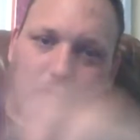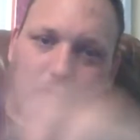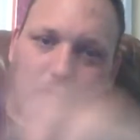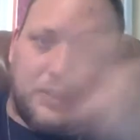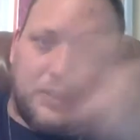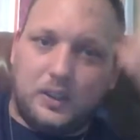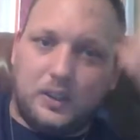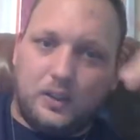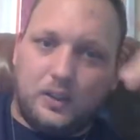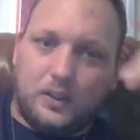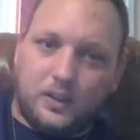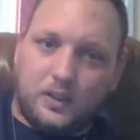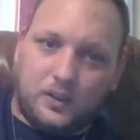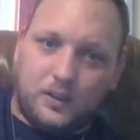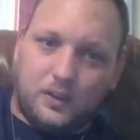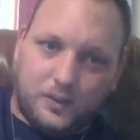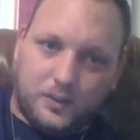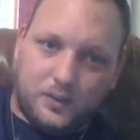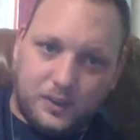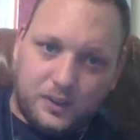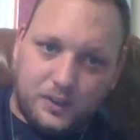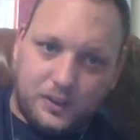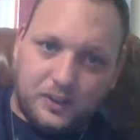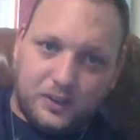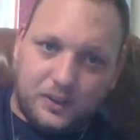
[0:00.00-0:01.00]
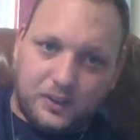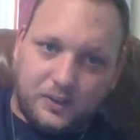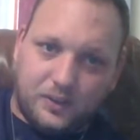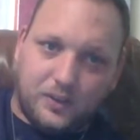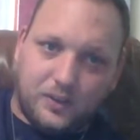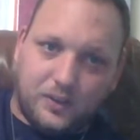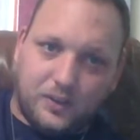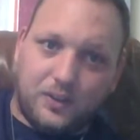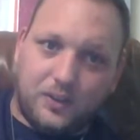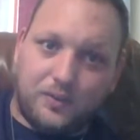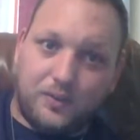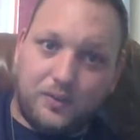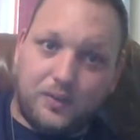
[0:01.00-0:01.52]
it'll sync your
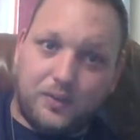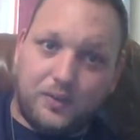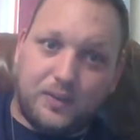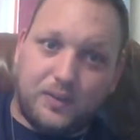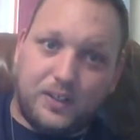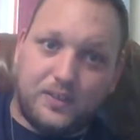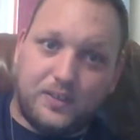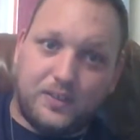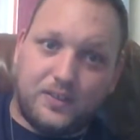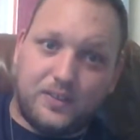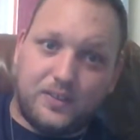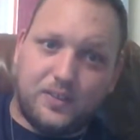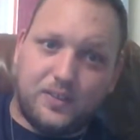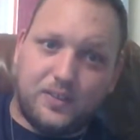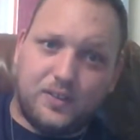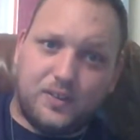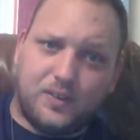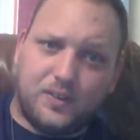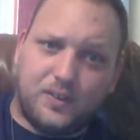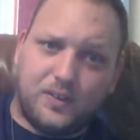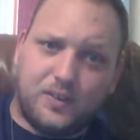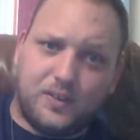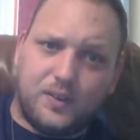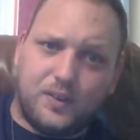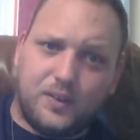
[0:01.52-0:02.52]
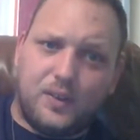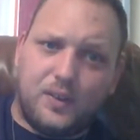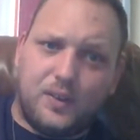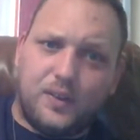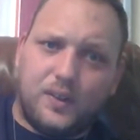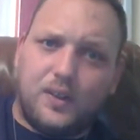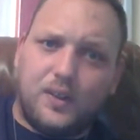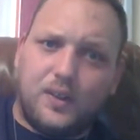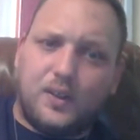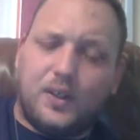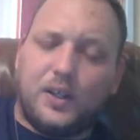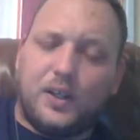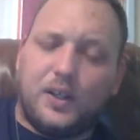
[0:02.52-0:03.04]
different devices.
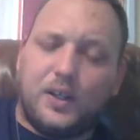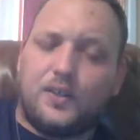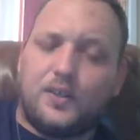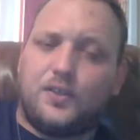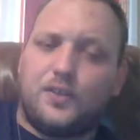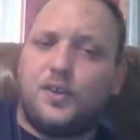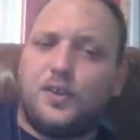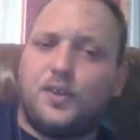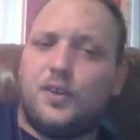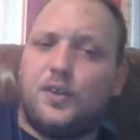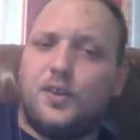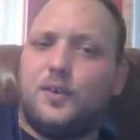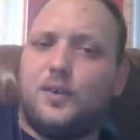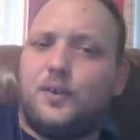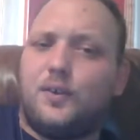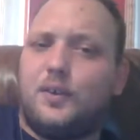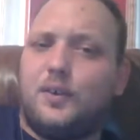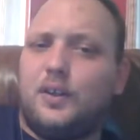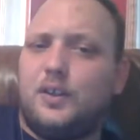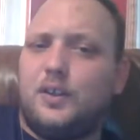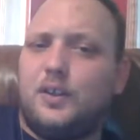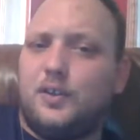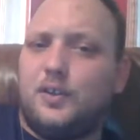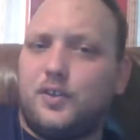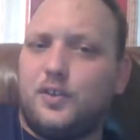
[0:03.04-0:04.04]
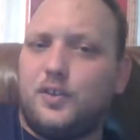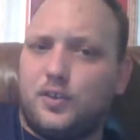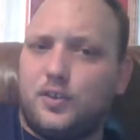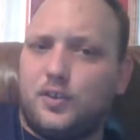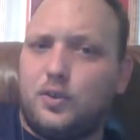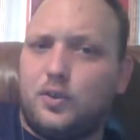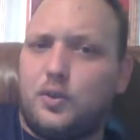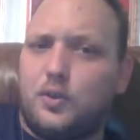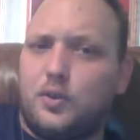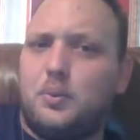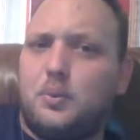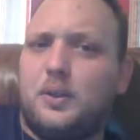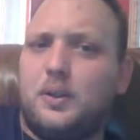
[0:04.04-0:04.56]
So it uses
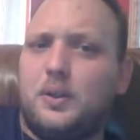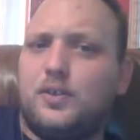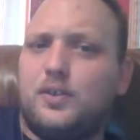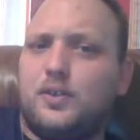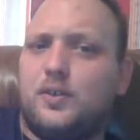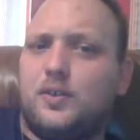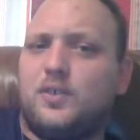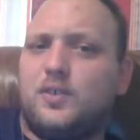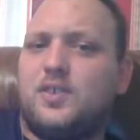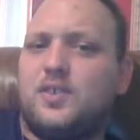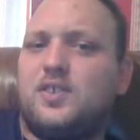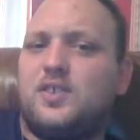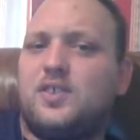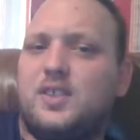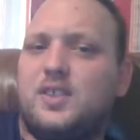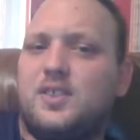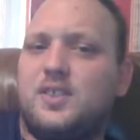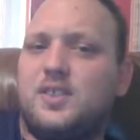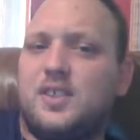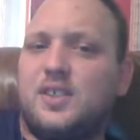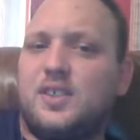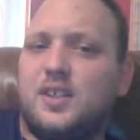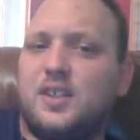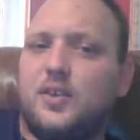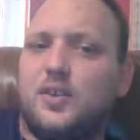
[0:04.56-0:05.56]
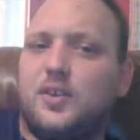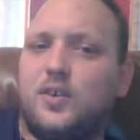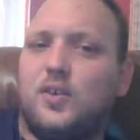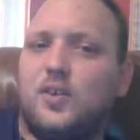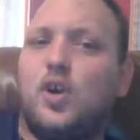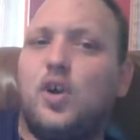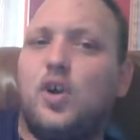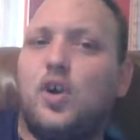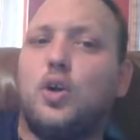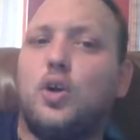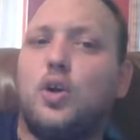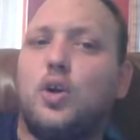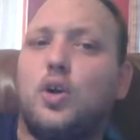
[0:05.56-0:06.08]
Google Play services to sync your
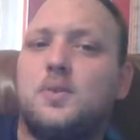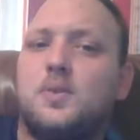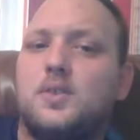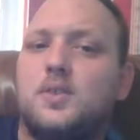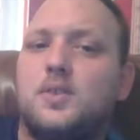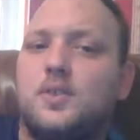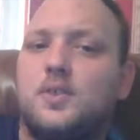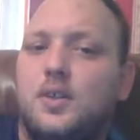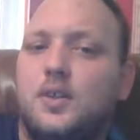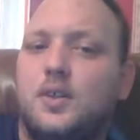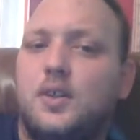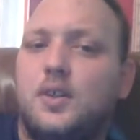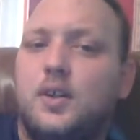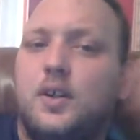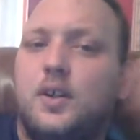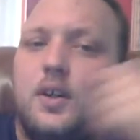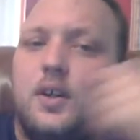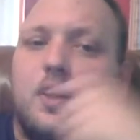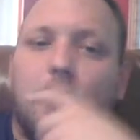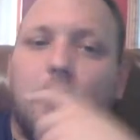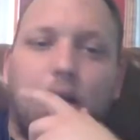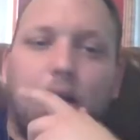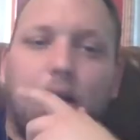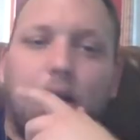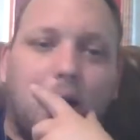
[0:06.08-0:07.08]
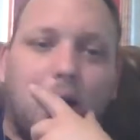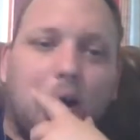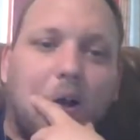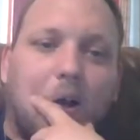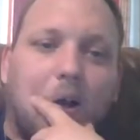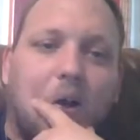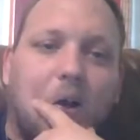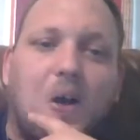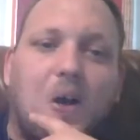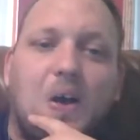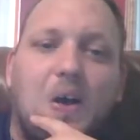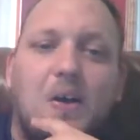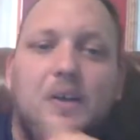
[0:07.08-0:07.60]
alarms.
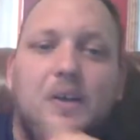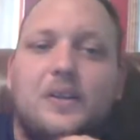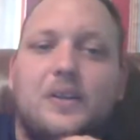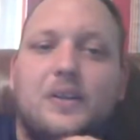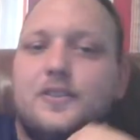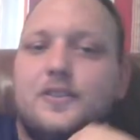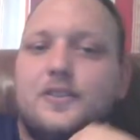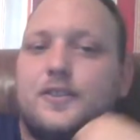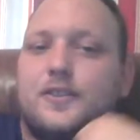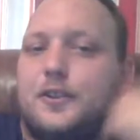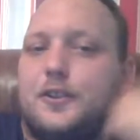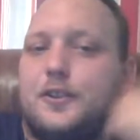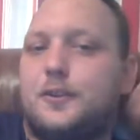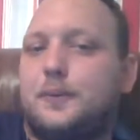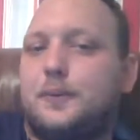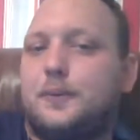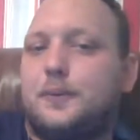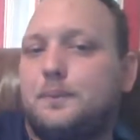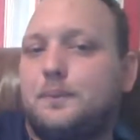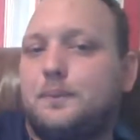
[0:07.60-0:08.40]
So